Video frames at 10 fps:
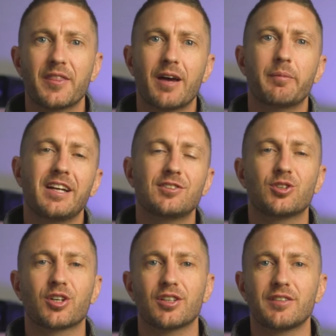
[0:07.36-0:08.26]
That means
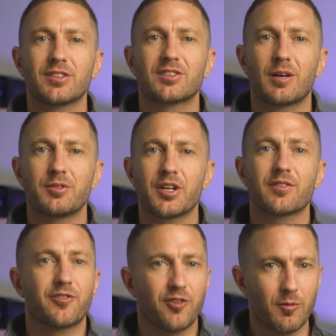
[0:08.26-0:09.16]
you can lift a
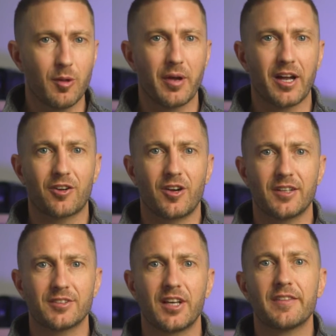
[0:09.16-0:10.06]
subject from the
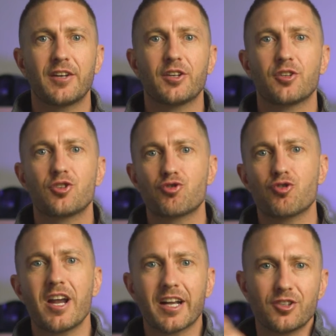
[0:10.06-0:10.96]
background, then you can
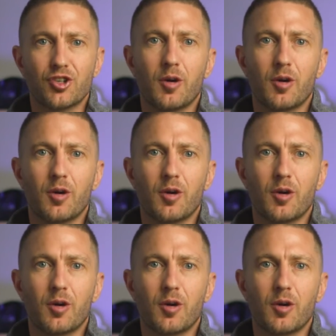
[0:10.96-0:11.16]
drag and